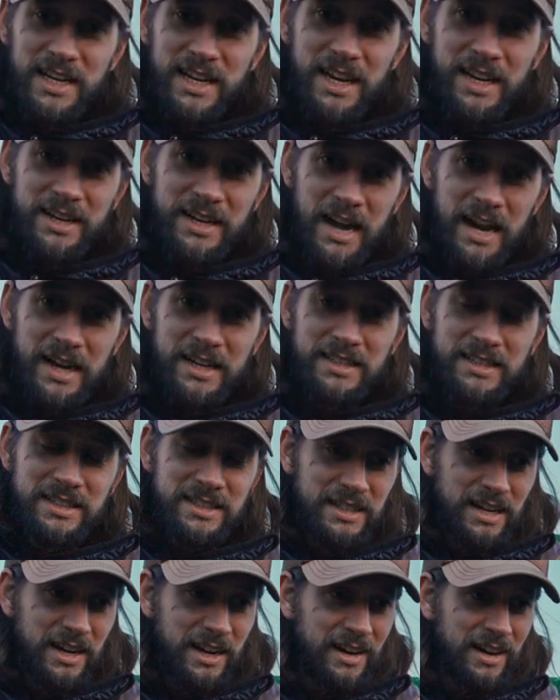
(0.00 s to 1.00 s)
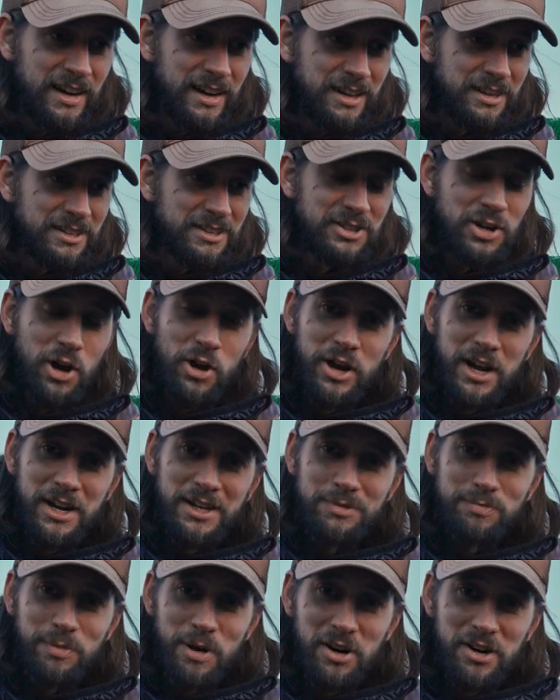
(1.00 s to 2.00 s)
a nice sauna
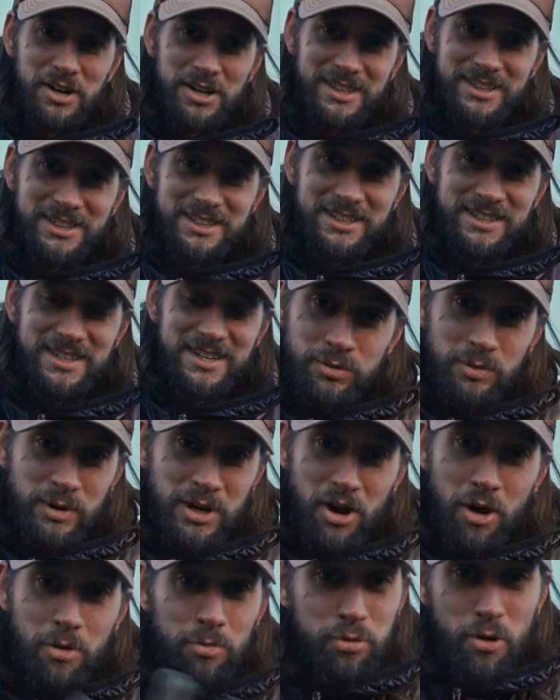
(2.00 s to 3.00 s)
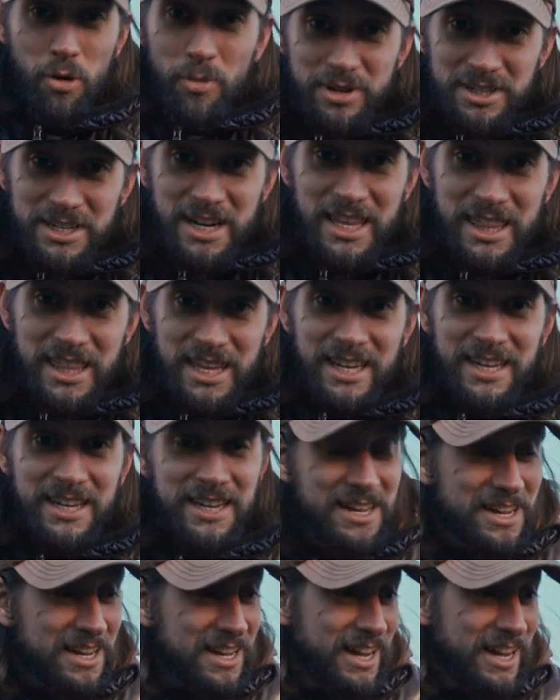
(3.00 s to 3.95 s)
experience. We can't promise anything.